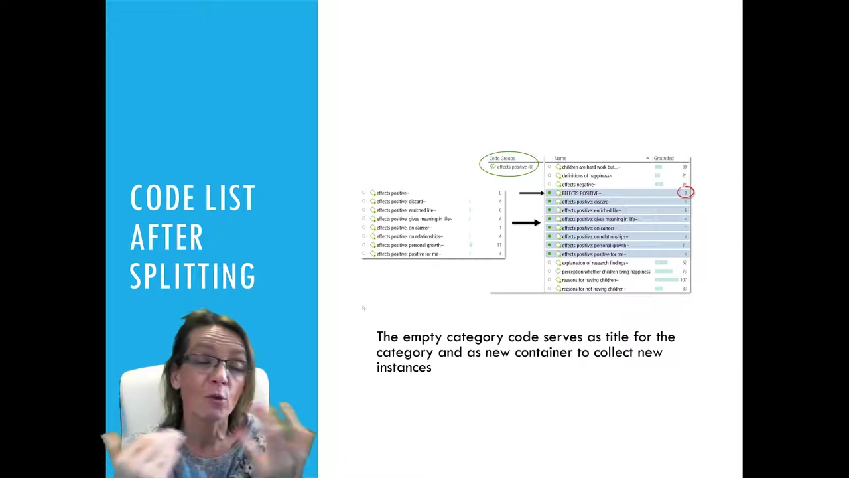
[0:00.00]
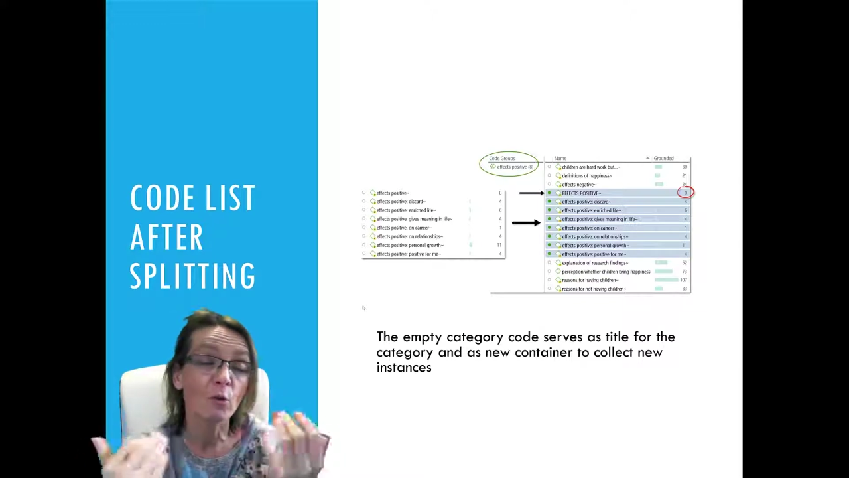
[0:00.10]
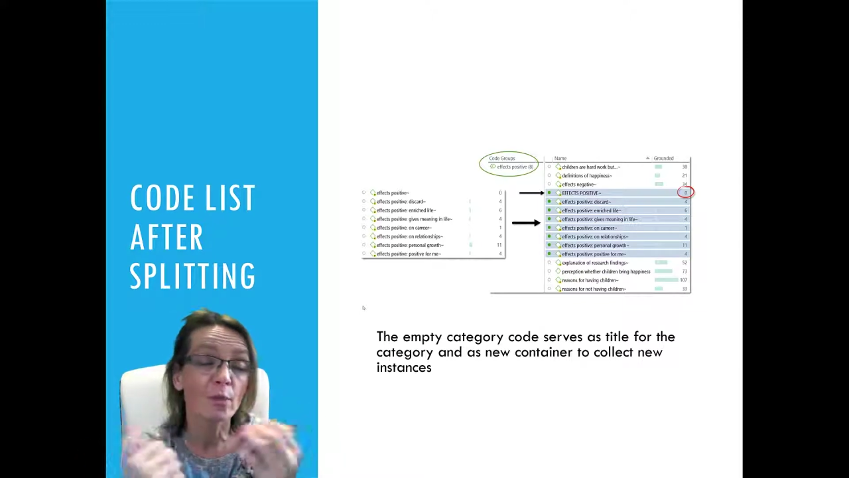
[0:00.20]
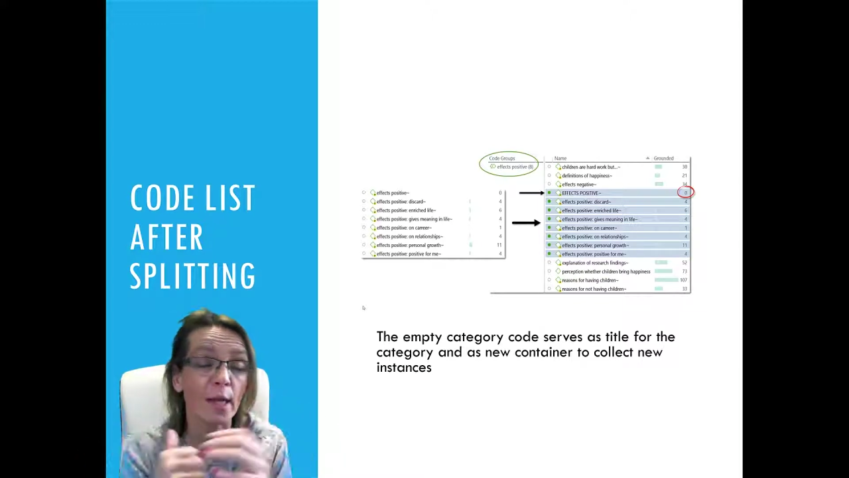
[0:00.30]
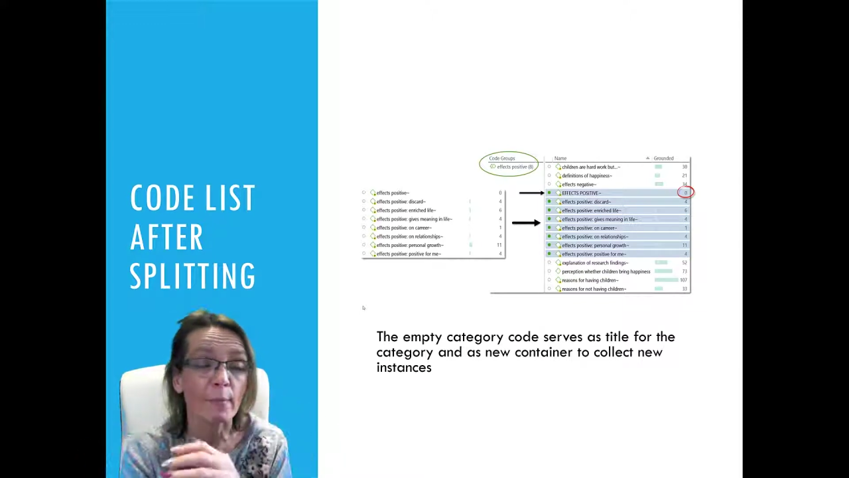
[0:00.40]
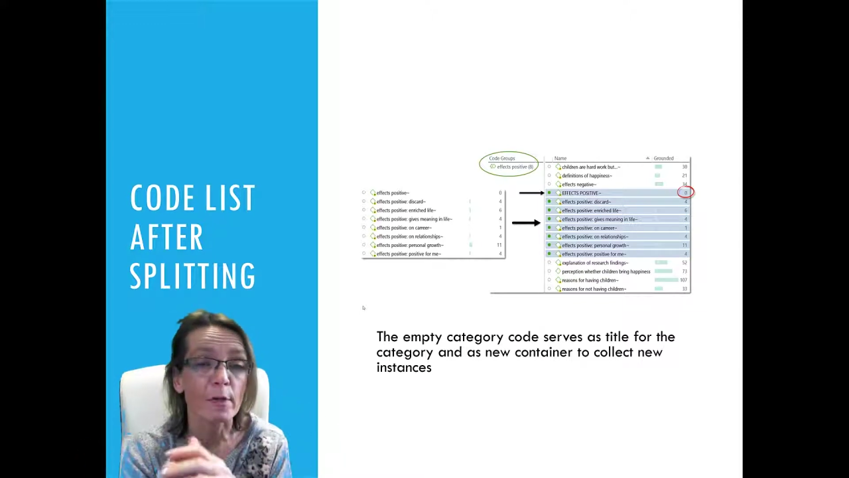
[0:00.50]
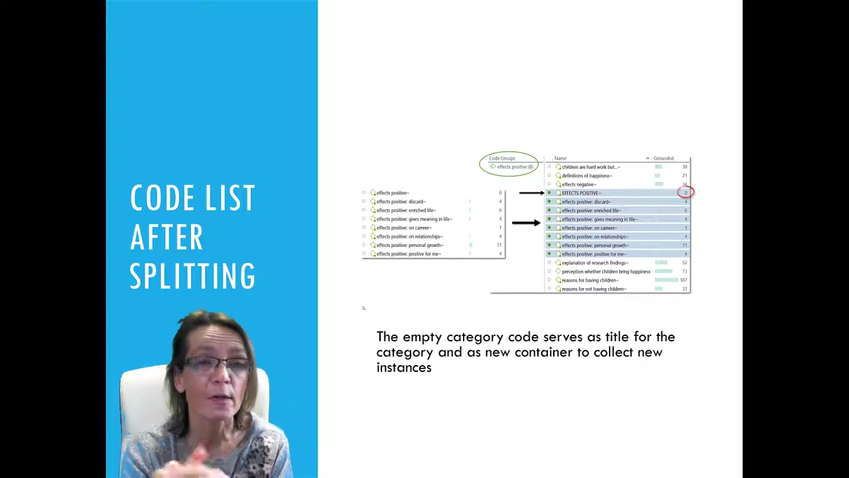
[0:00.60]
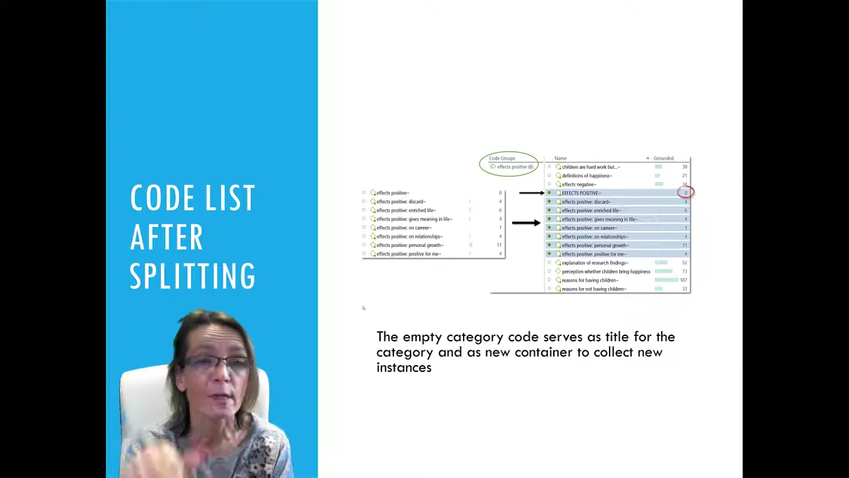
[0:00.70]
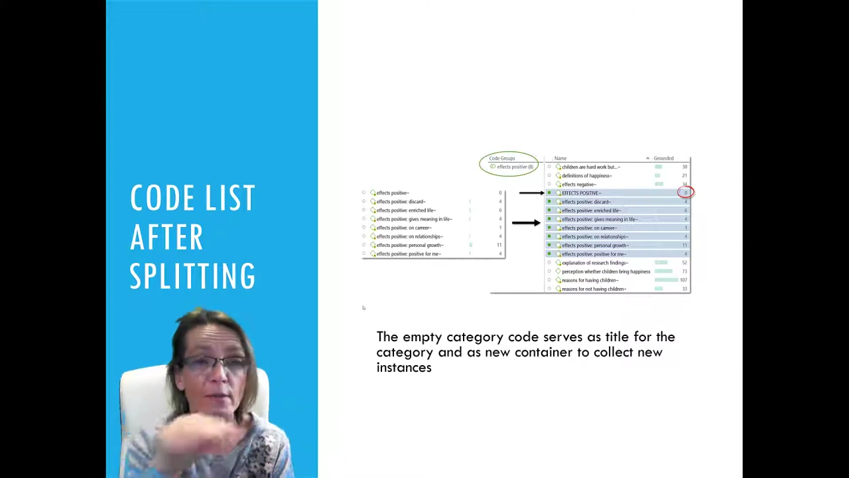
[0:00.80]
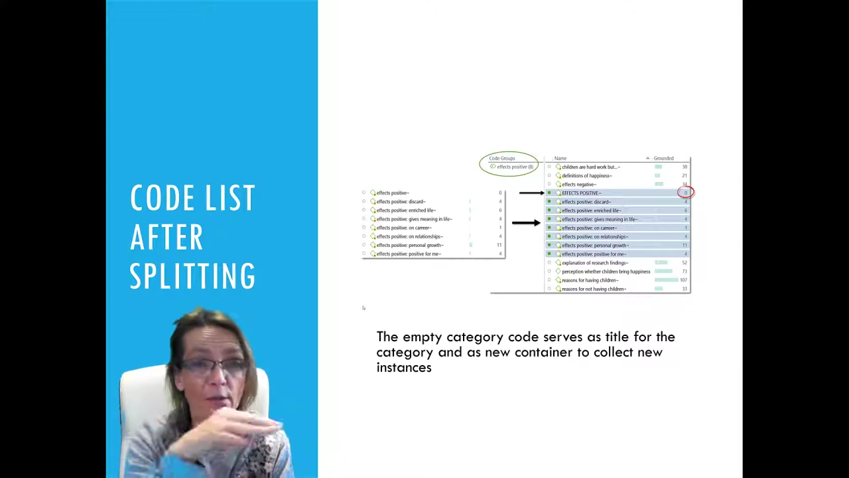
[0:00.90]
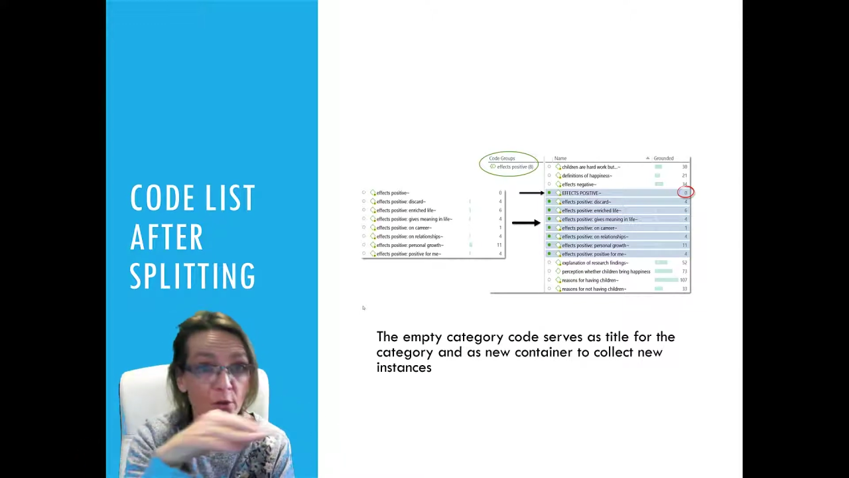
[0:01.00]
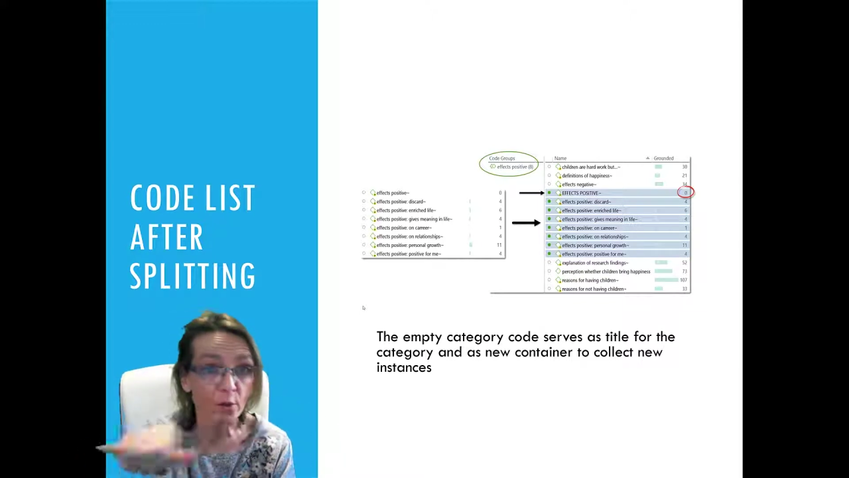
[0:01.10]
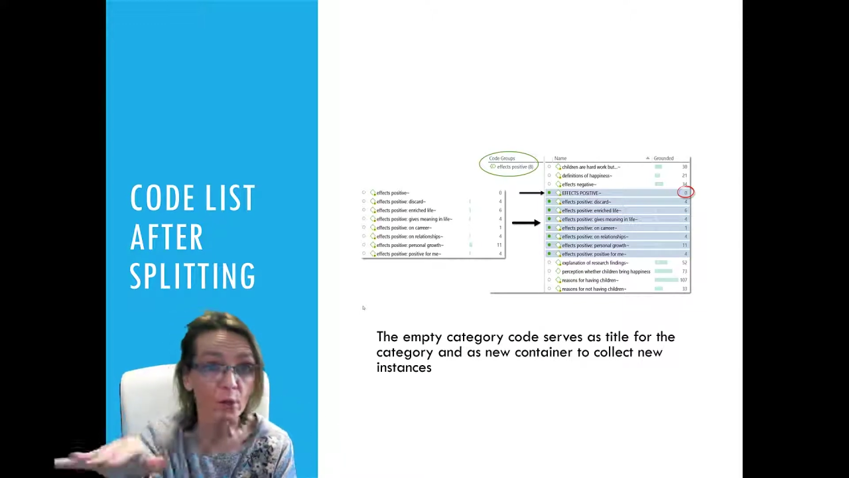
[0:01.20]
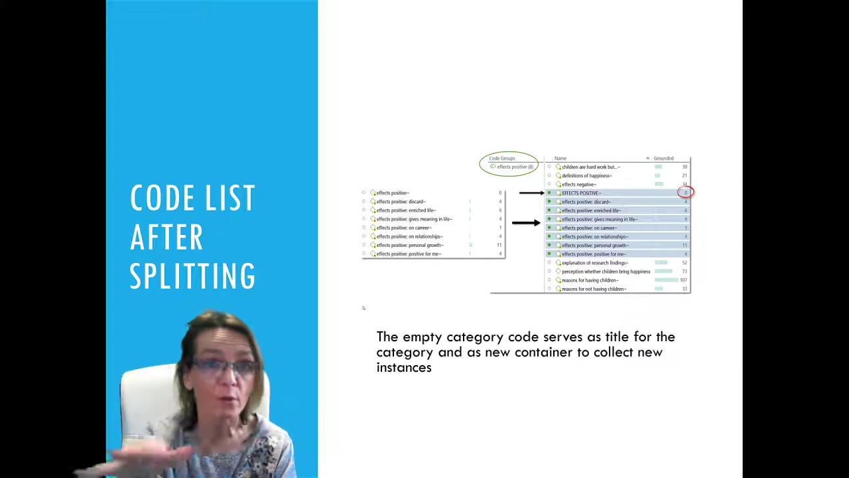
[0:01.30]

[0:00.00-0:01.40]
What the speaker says: I do use capital letters,